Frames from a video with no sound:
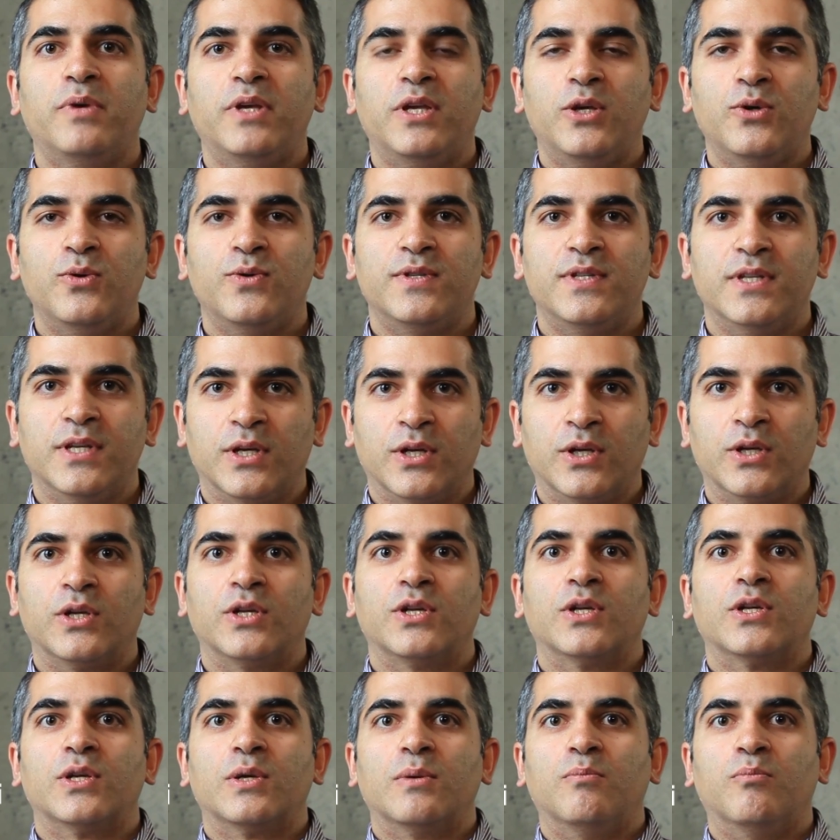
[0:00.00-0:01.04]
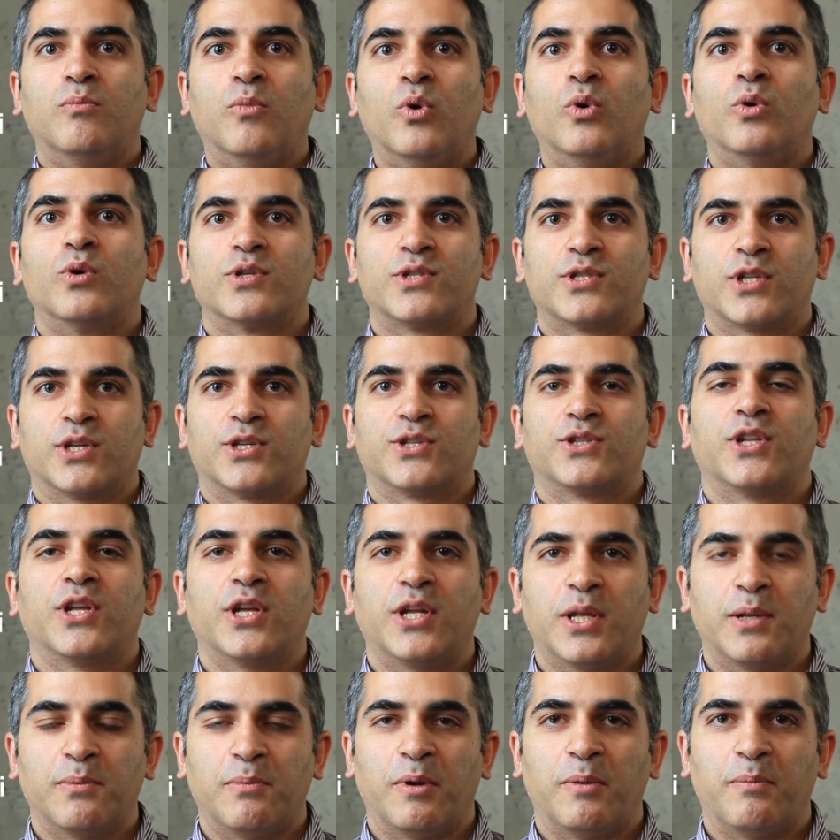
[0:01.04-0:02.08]
be using more
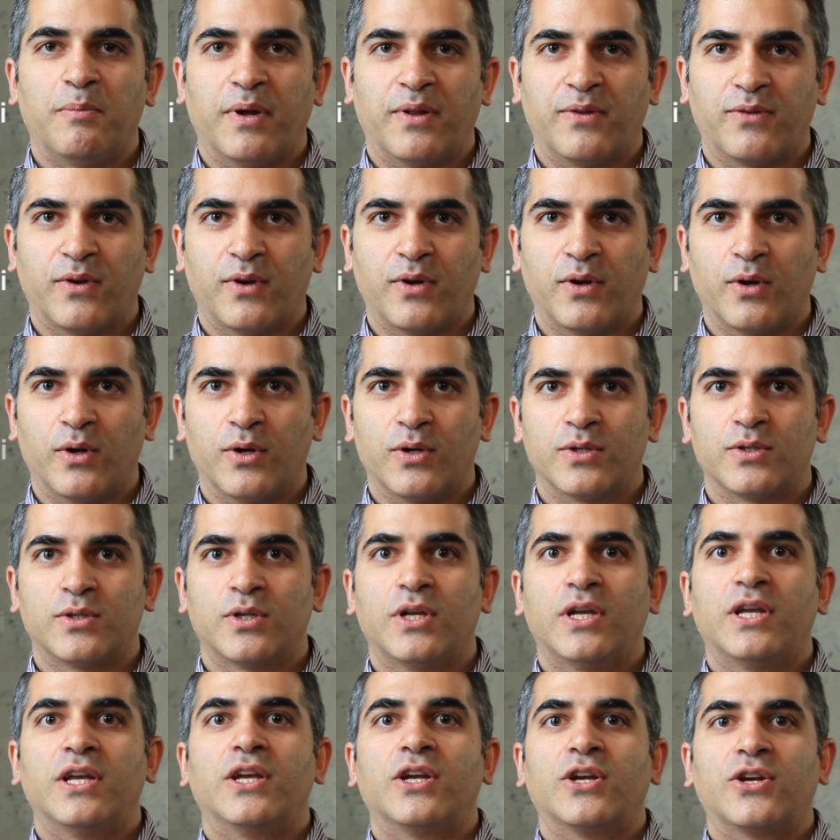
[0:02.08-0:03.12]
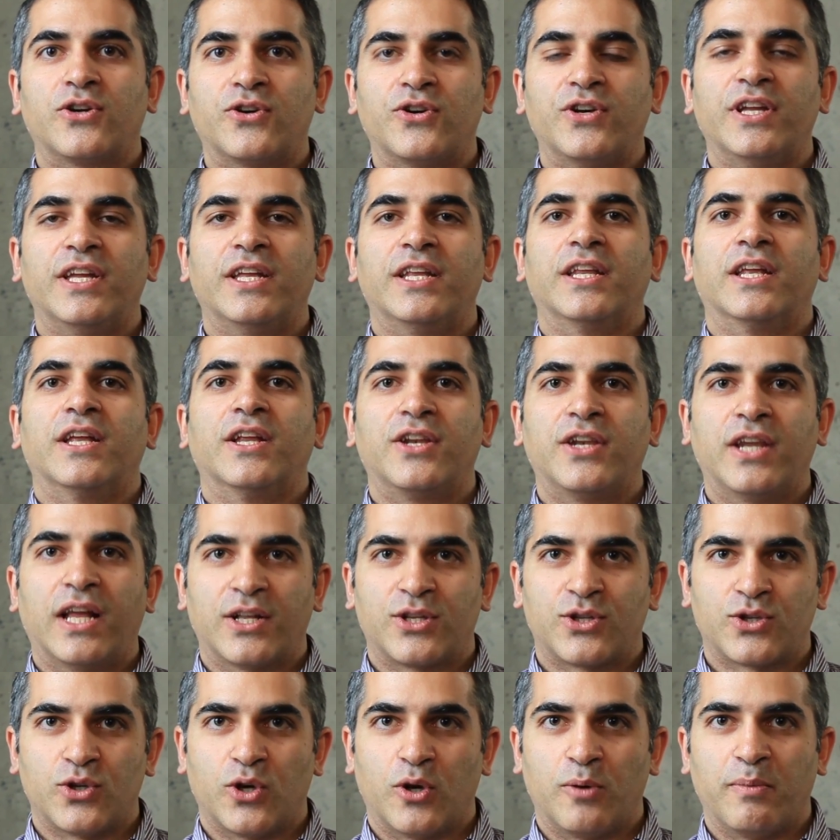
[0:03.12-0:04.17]
sustainable materials, green
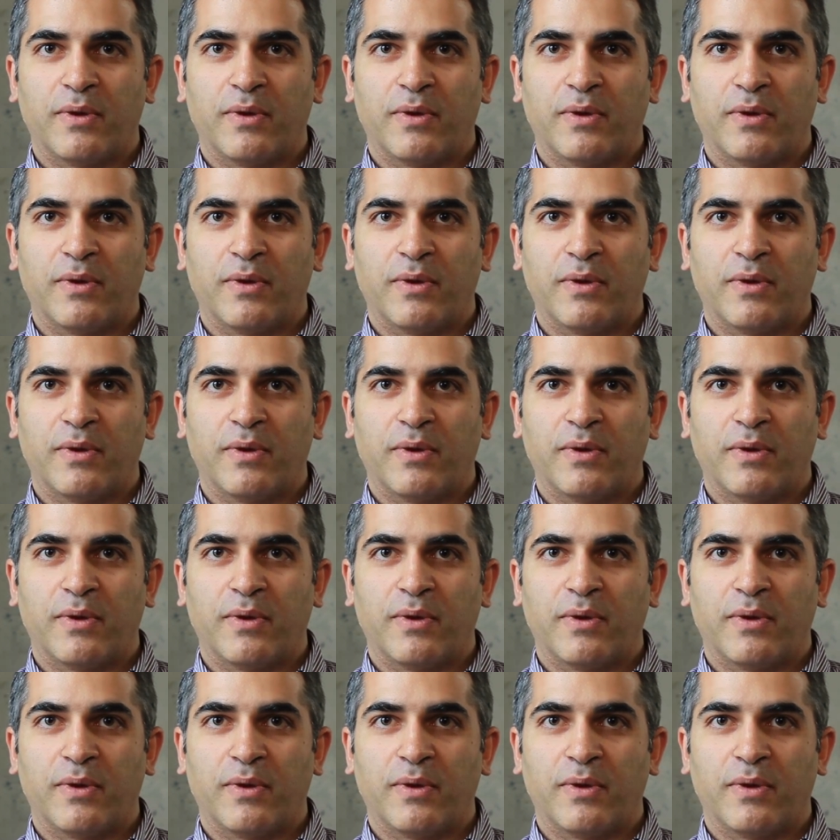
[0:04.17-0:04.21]
natural